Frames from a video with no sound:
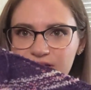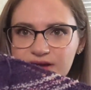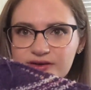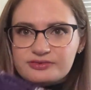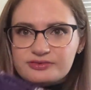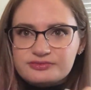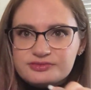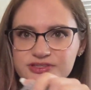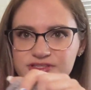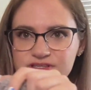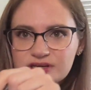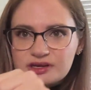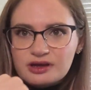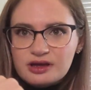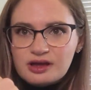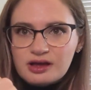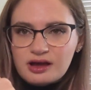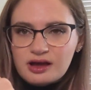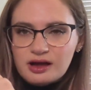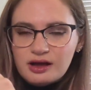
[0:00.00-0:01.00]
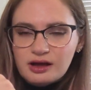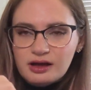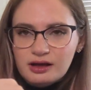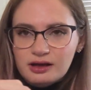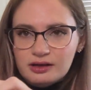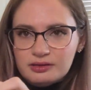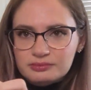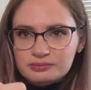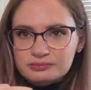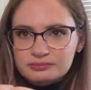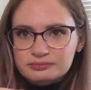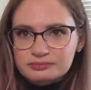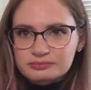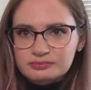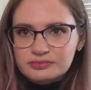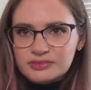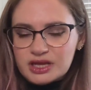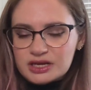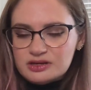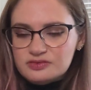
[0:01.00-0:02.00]
left.
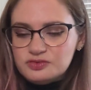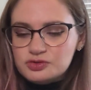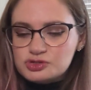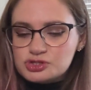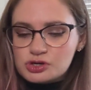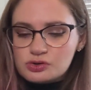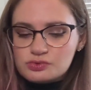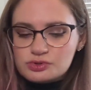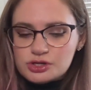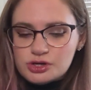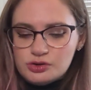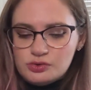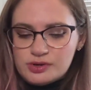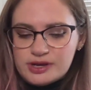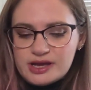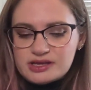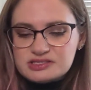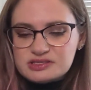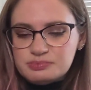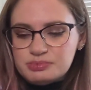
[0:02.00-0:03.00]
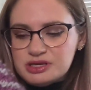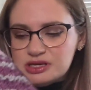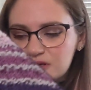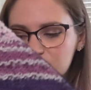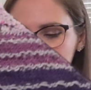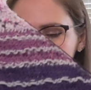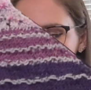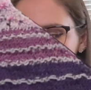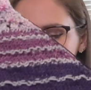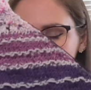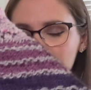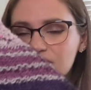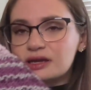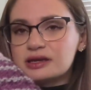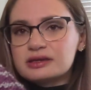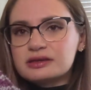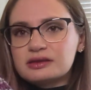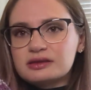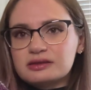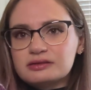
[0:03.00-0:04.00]
And if you don't know, Casapinka,
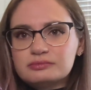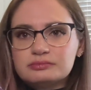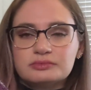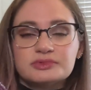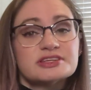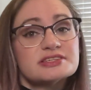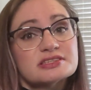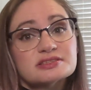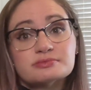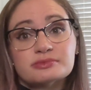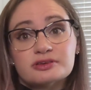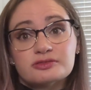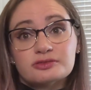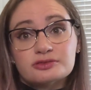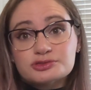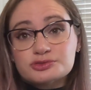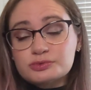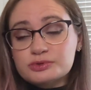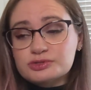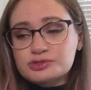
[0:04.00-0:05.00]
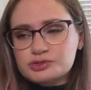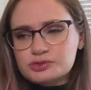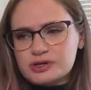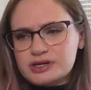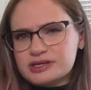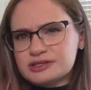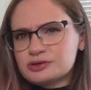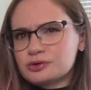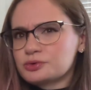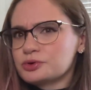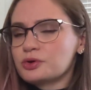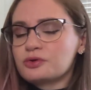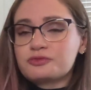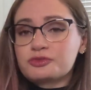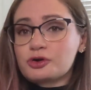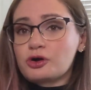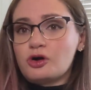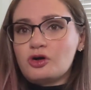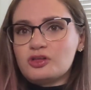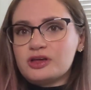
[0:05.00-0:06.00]
this is my first one, so I don't know if
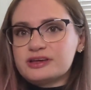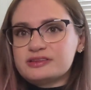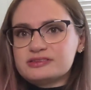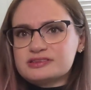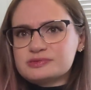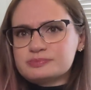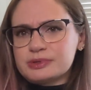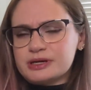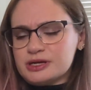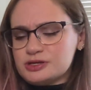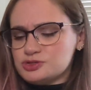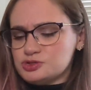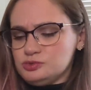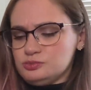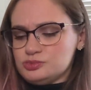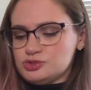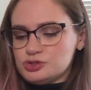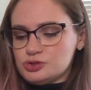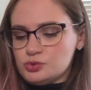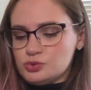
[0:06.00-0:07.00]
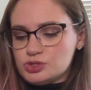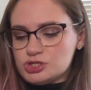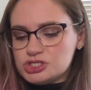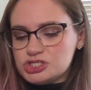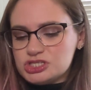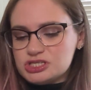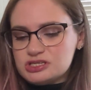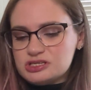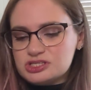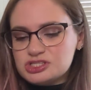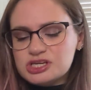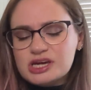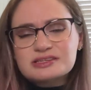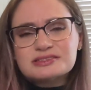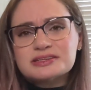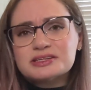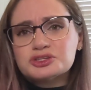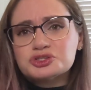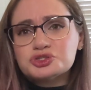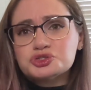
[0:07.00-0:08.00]
they're all like this, but I assume so. She has
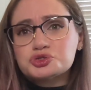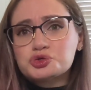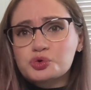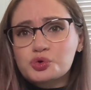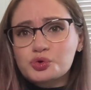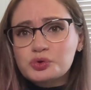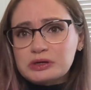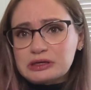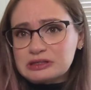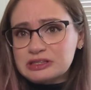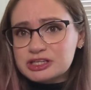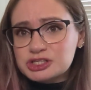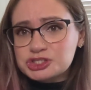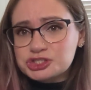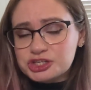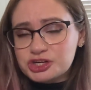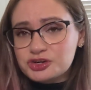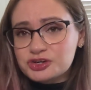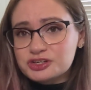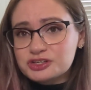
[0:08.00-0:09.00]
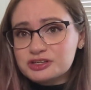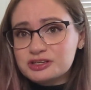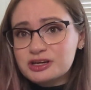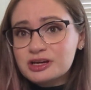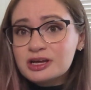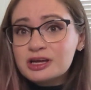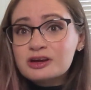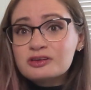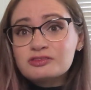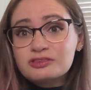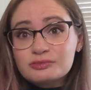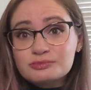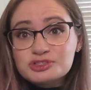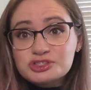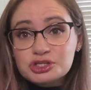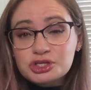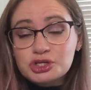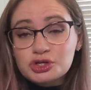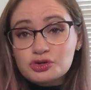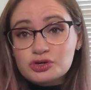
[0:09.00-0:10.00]
like a story, like Sharon from
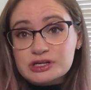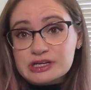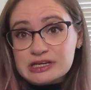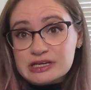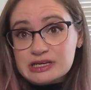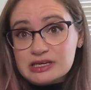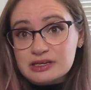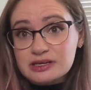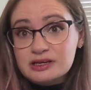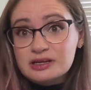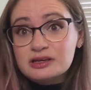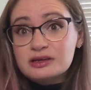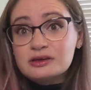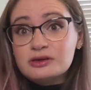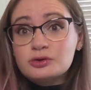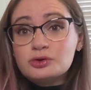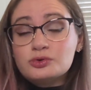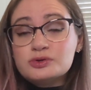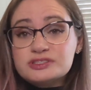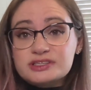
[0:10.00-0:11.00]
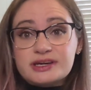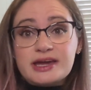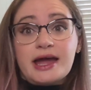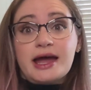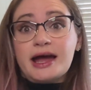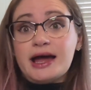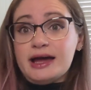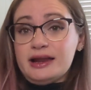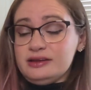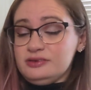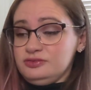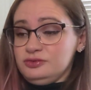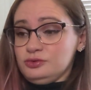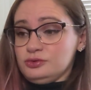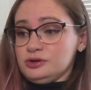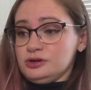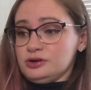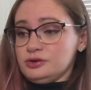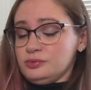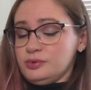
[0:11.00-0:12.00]
Security, who is a cat, if you're
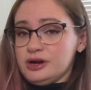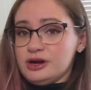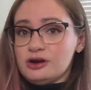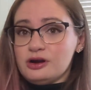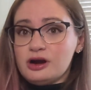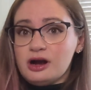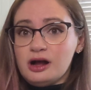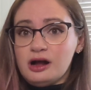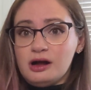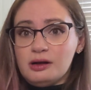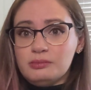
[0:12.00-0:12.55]
not aware,